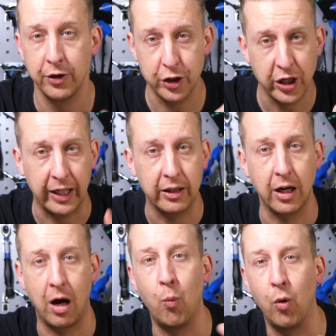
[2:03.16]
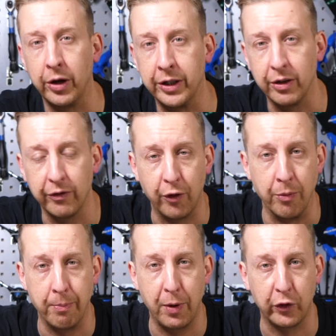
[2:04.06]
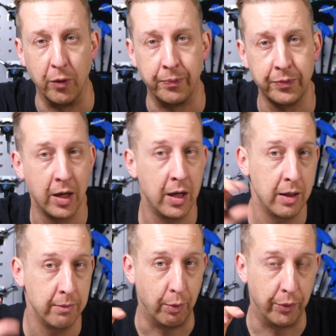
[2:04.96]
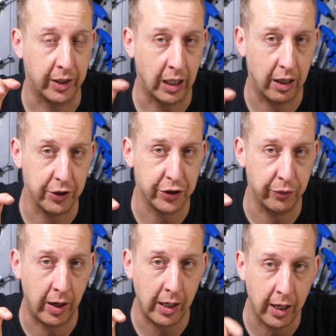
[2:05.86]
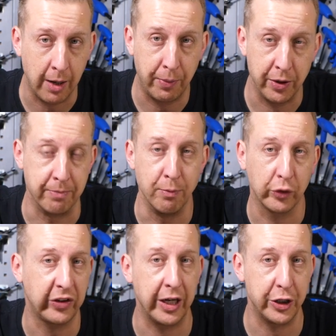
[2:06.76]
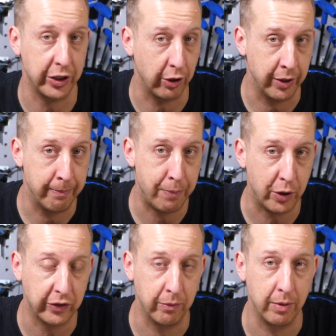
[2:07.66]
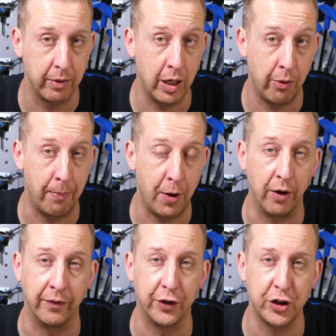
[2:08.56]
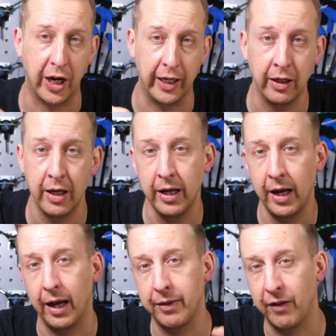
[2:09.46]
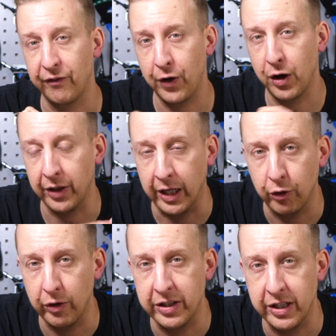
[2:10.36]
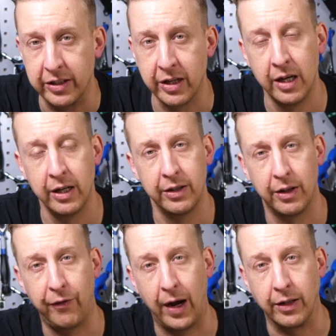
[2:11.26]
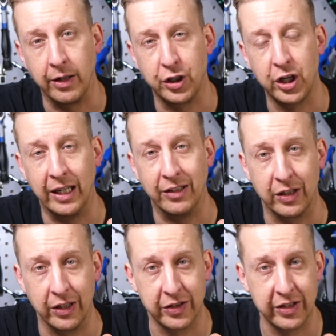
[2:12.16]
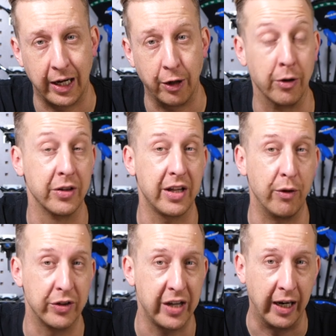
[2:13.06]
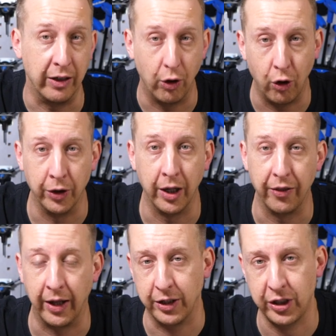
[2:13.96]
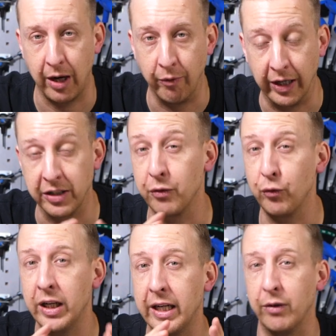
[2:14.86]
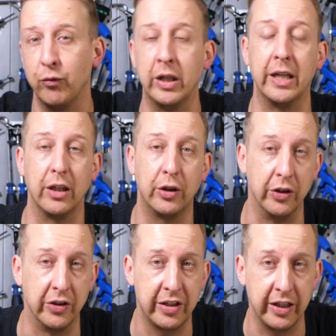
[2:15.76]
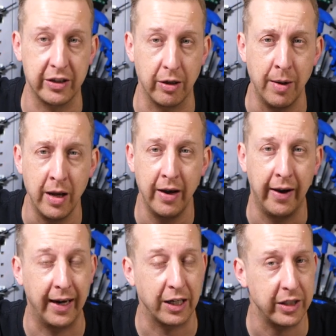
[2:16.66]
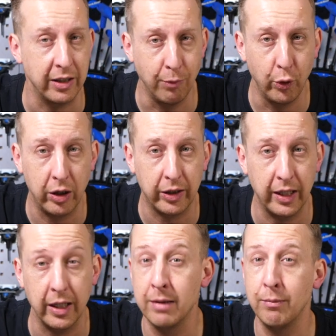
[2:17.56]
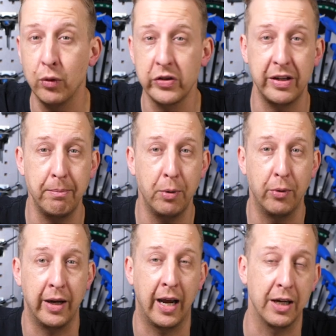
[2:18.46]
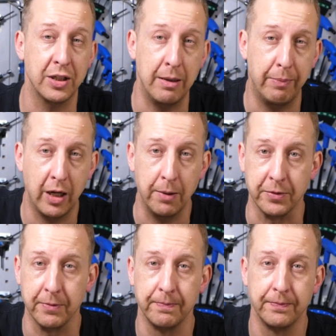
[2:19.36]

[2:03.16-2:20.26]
The chain can unwind from the bottom. But with the clutch derailleur, it puts more tension on the bottom lower part of the chain, and that further increases the fact that the chain is going to stay on and stay retained on that chainring. It's a really, really good system. And actually, the more you look at it, the more simple it actually becomes.